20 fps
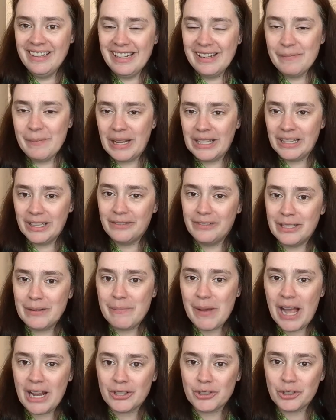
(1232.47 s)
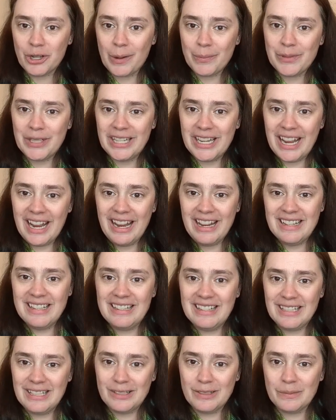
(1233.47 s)
My lovely backdrop today
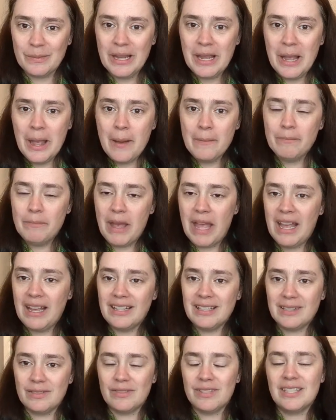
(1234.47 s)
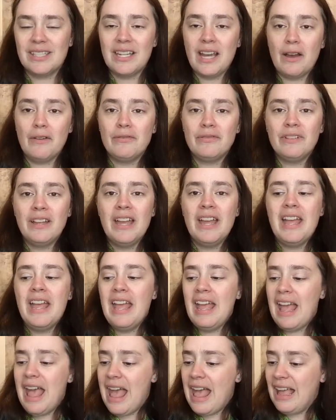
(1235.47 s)
is these bags of stuff,
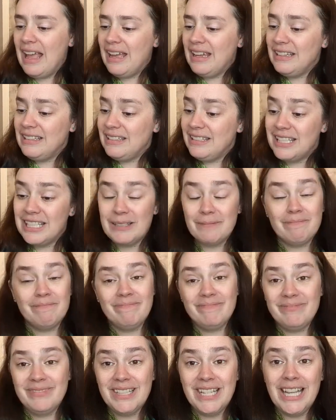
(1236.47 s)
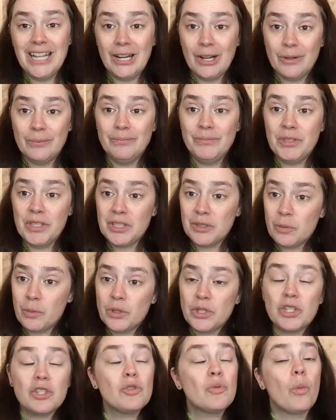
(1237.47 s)
and you know,
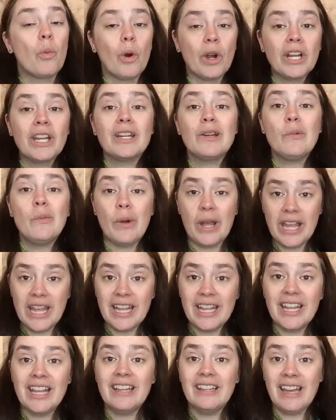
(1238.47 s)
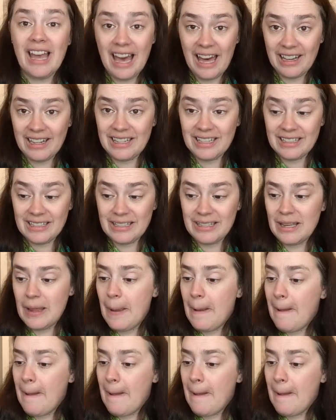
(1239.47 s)
just working away at it.